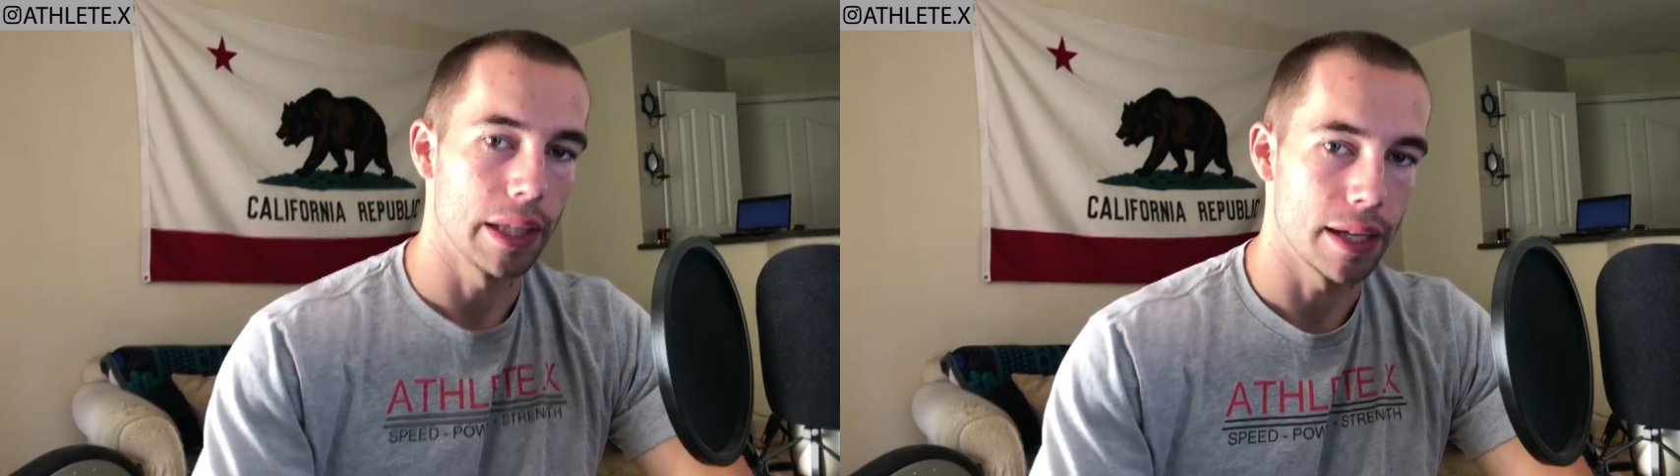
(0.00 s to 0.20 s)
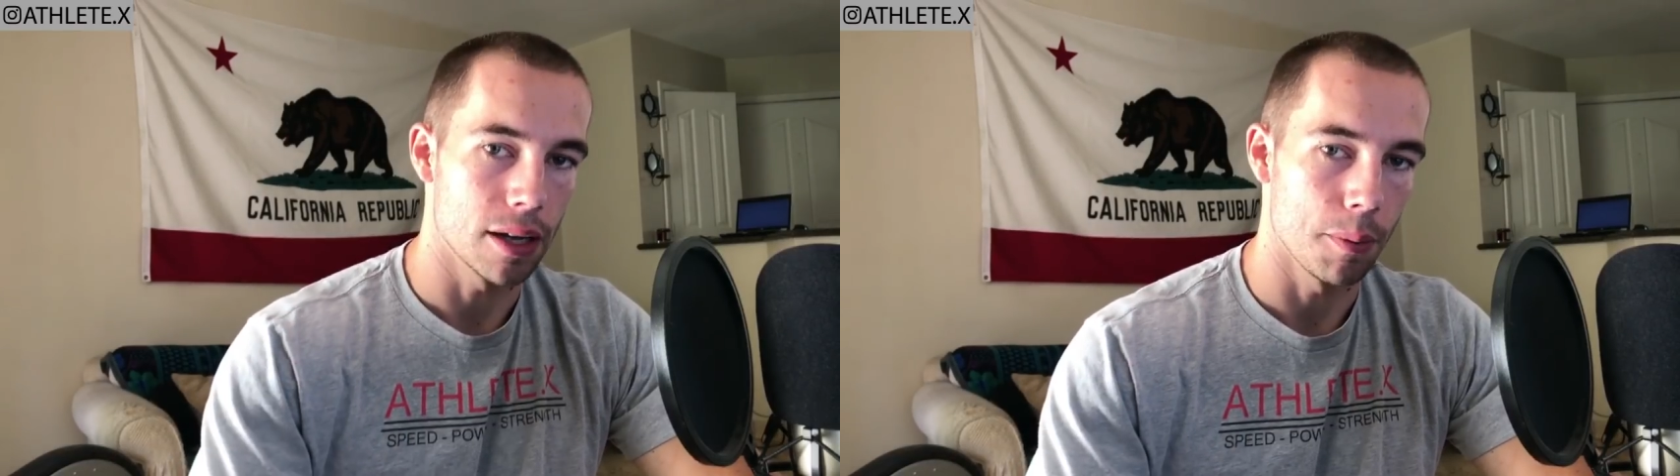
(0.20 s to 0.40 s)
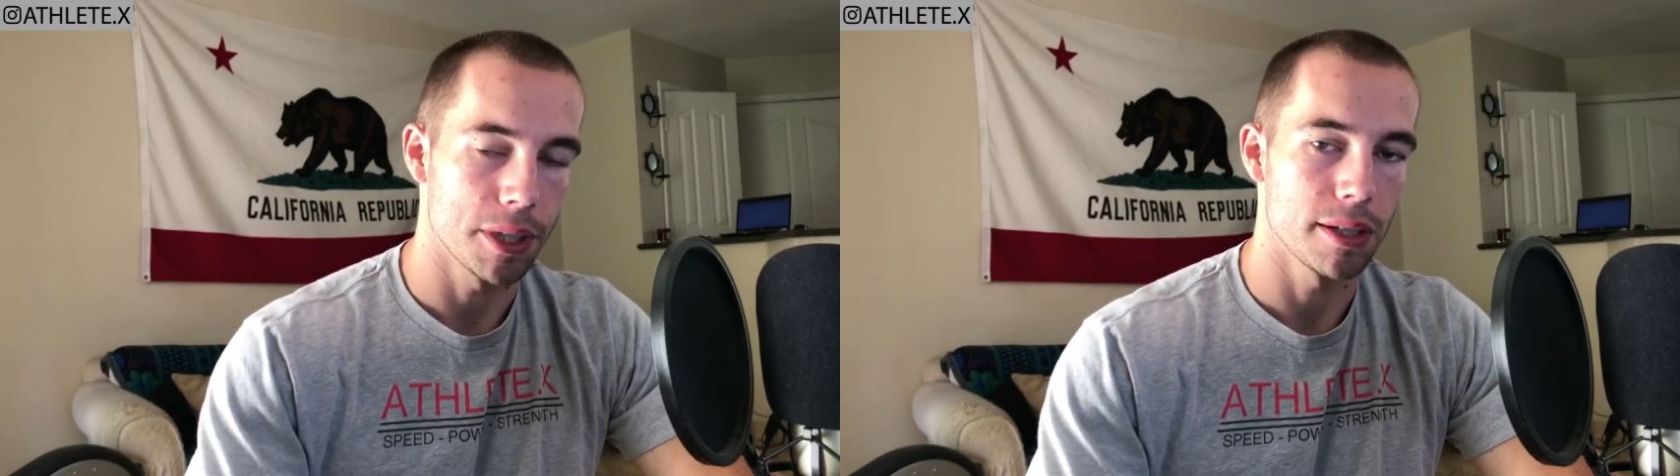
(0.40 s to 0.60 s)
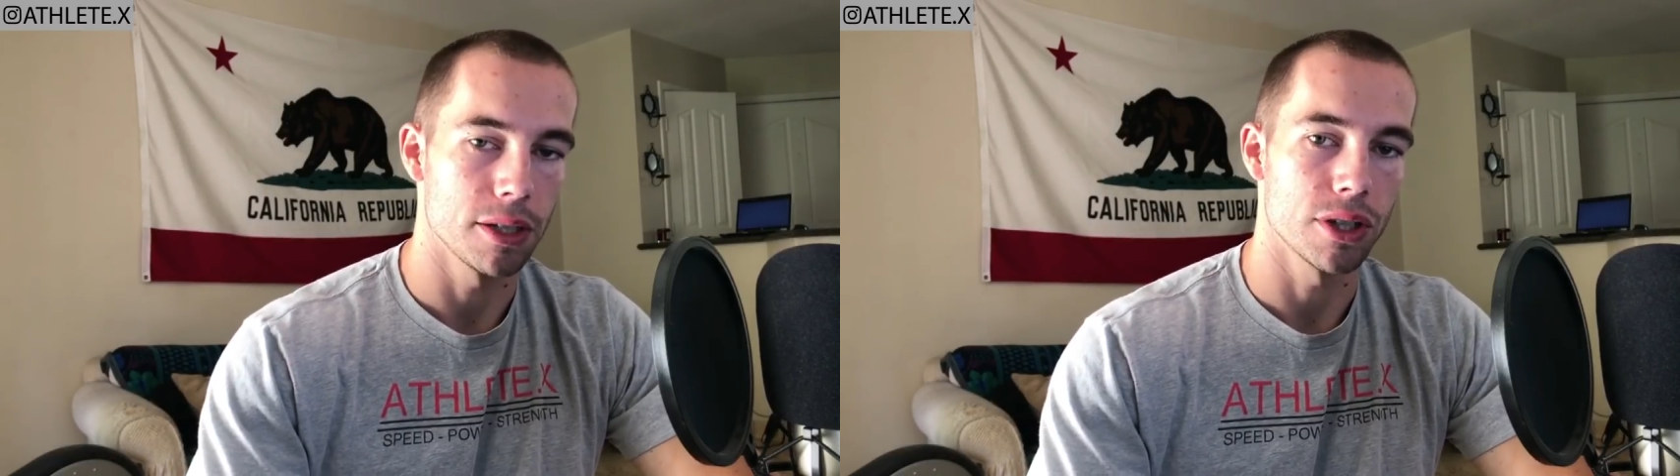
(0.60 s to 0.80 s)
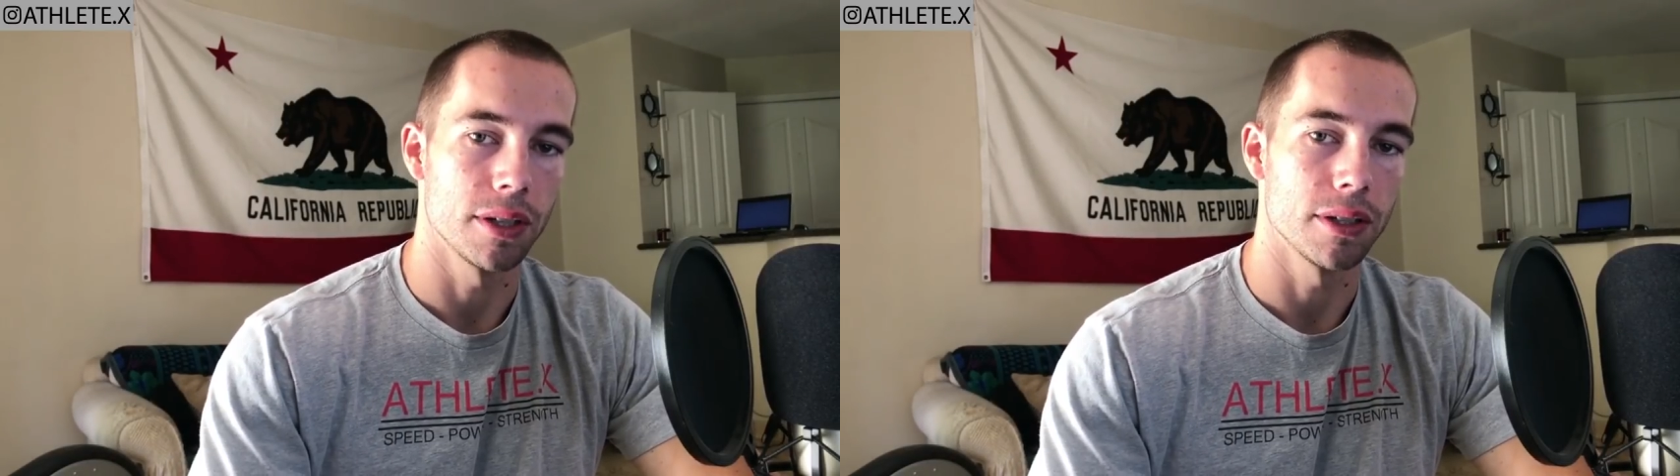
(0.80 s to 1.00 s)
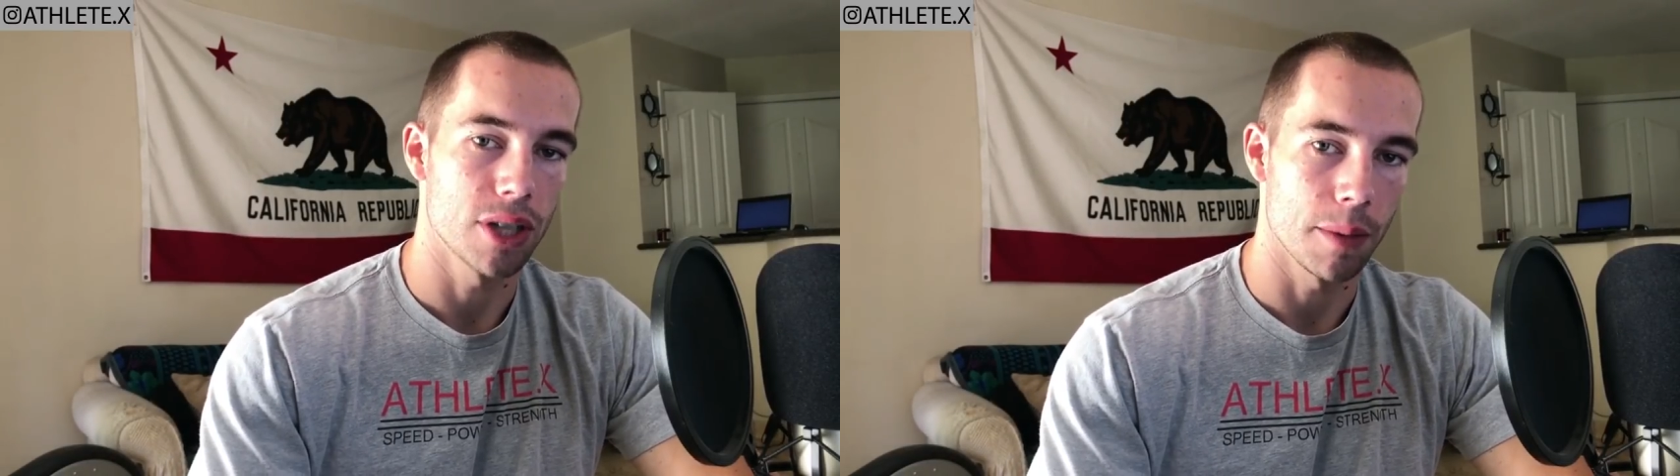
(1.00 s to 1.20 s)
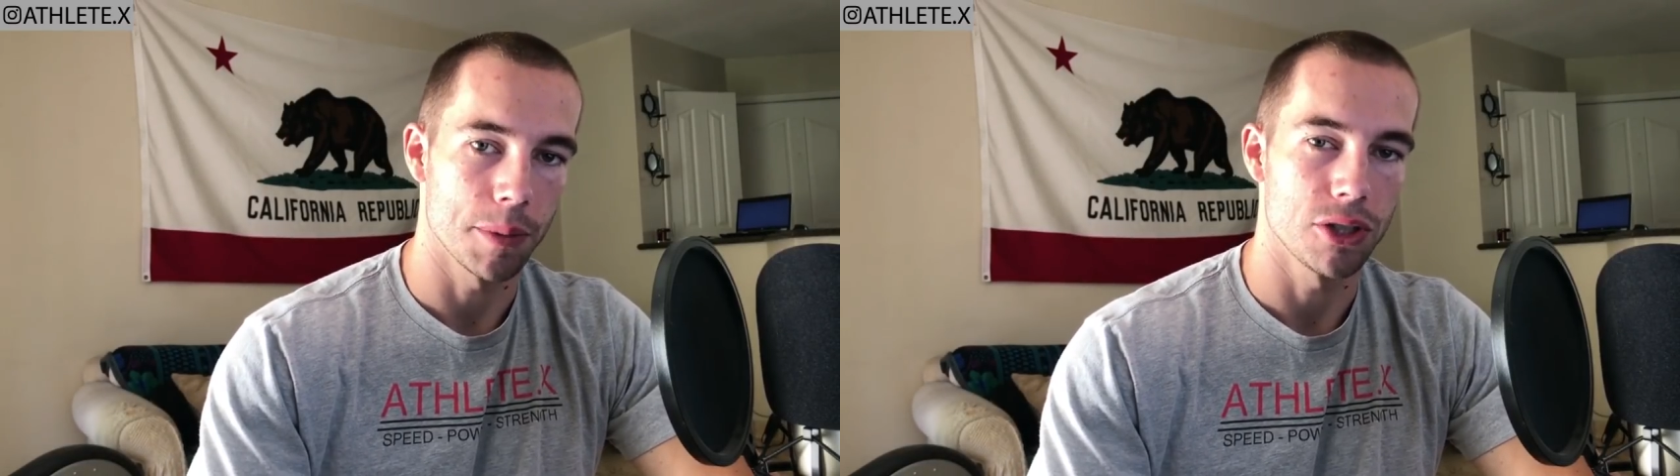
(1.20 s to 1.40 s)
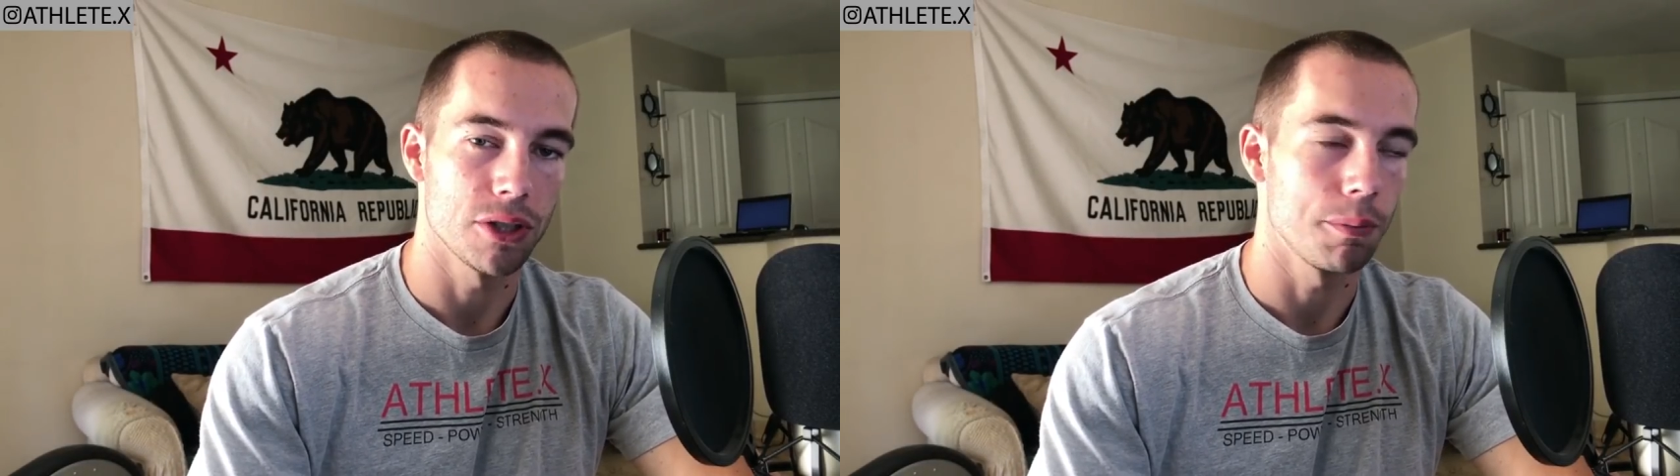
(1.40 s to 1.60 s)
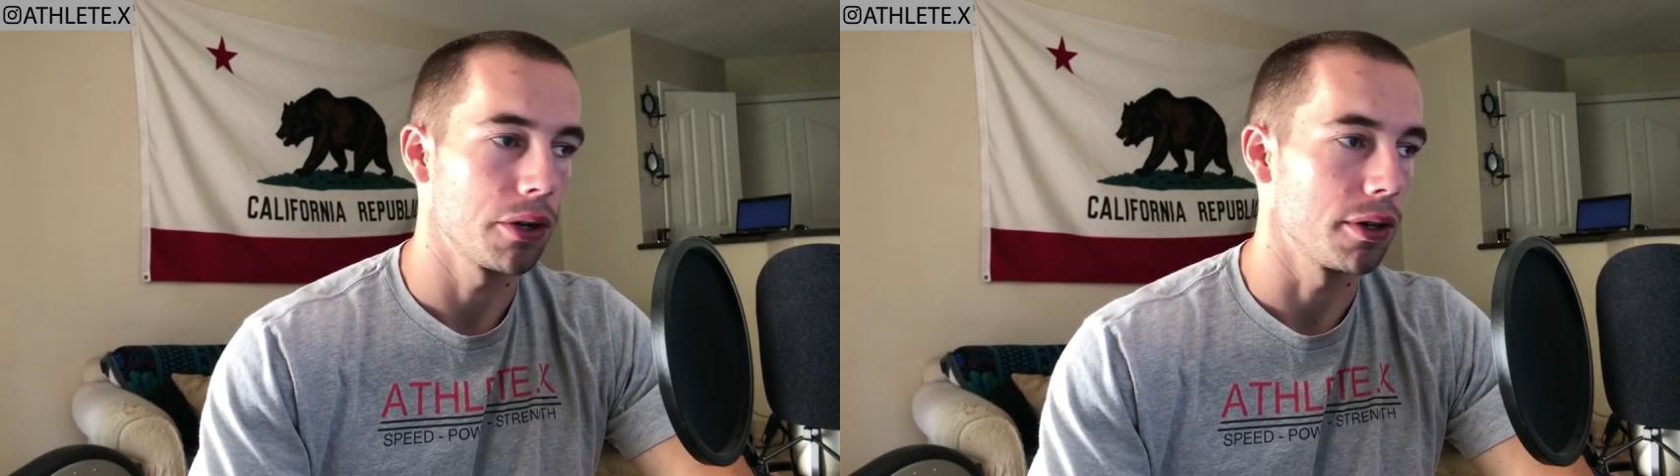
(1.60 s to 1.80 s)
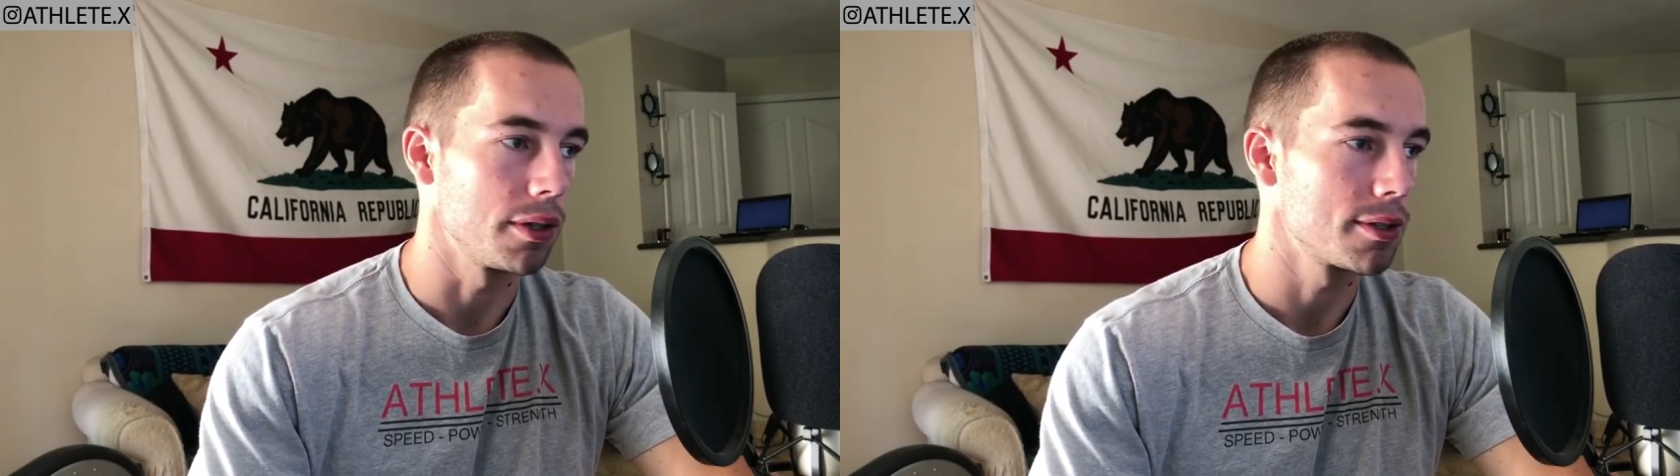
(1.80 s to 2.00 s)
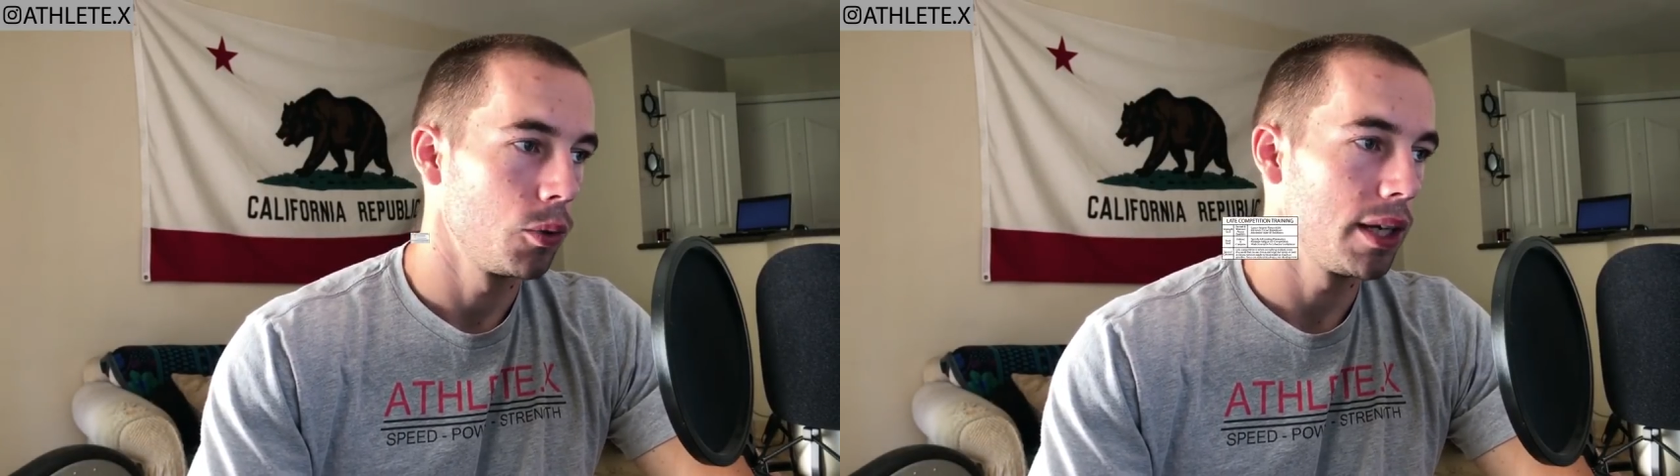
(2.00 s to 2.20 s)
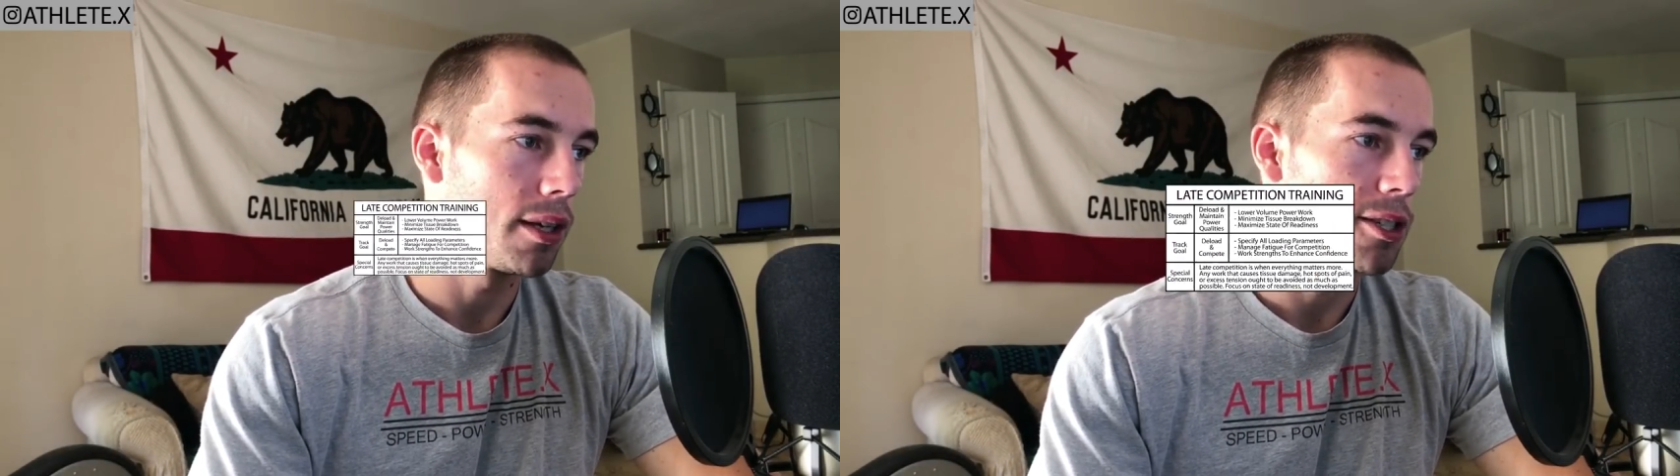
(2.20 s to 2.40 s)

late competition championship periods. We need to